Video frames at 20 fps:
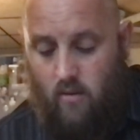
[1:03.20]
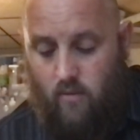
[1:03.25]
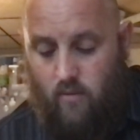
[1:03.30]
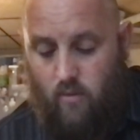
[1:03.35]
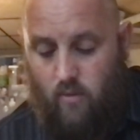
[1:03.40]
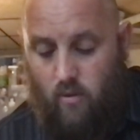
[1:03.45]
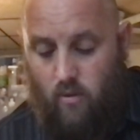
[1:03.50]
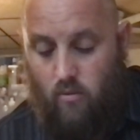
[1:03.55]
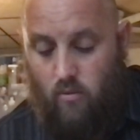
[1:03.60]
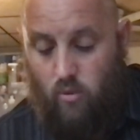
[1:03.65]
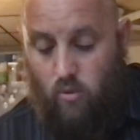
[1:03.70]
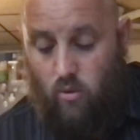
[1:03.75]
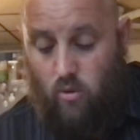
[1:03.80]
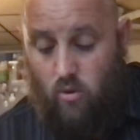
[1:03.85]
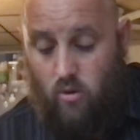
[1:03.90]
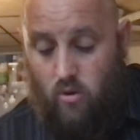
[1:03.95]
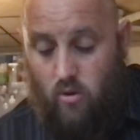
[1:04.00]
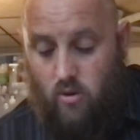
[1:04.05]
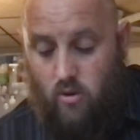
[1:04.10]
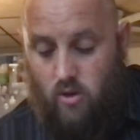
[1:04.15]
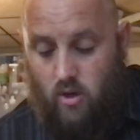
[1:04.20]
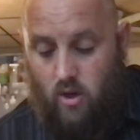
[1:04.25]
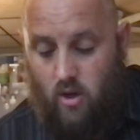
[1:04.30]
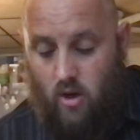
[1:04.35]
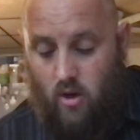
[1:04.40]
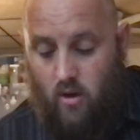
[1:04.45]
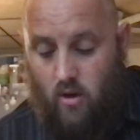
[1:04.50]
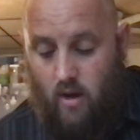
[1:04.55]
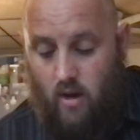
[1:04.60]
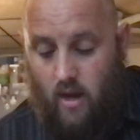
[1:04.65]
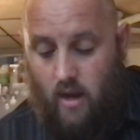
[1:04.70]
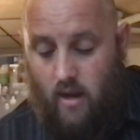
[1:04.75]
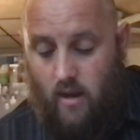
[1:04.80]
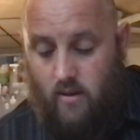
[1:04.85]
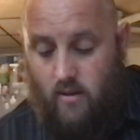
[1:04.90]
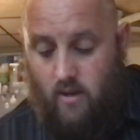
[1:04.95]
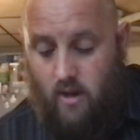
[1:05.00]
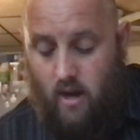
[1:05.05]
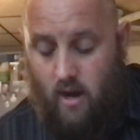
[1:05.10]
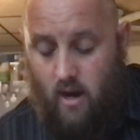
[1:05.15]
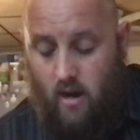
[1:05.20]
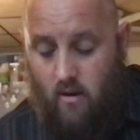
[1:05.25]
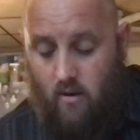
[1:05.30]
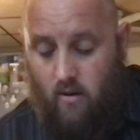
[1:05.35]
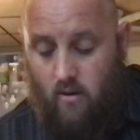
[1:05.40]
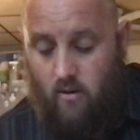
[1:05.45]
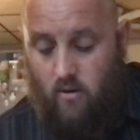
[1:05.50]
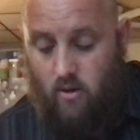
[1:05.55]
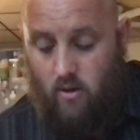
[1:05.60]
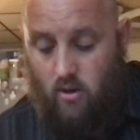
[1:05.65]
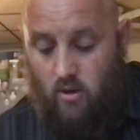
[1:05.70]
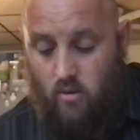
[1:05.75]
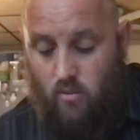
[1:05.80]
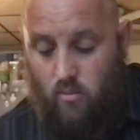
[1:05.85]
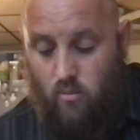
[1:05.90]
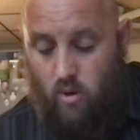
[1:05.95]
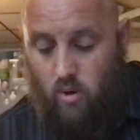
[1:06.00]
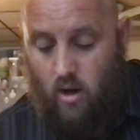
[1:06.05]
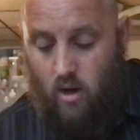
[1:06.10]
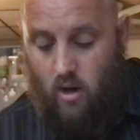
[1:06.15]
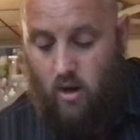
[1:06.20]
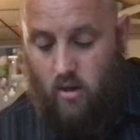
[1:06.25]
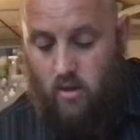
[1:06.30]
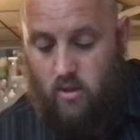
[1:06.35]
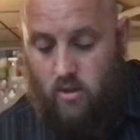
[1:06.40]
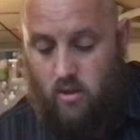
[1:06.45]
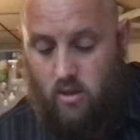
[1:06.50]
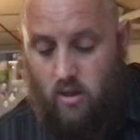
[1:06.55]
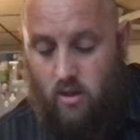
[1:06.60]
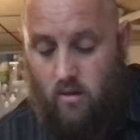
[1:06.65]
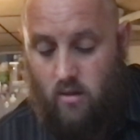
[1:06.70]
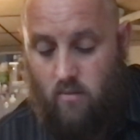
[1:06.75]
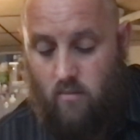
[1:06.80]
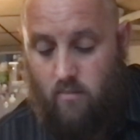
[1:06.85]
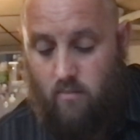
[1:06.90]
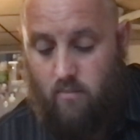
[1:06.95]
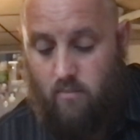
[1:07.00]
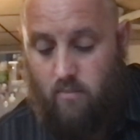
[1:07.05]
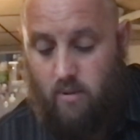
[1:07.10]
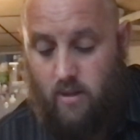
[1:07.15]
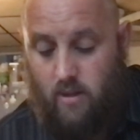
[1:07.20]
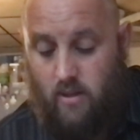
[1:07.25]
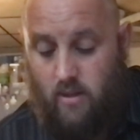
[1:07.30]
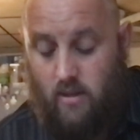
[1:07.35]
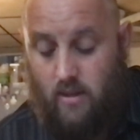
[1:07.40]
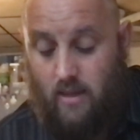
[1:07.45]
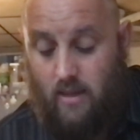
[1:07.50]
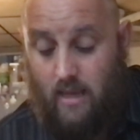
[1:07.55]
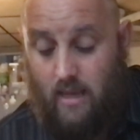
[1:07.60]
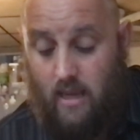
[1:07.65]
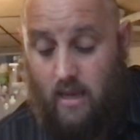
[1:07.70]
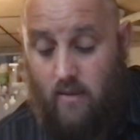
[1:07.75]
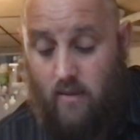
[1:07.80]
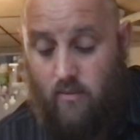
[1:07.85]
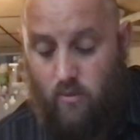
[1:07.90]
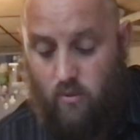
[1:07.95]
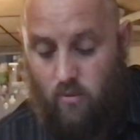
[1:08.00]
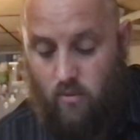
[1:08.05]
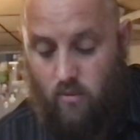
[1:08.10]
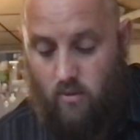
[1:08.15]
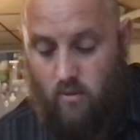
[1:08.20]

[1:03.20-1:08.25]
For rulers are not a terror to good works, but to the evil.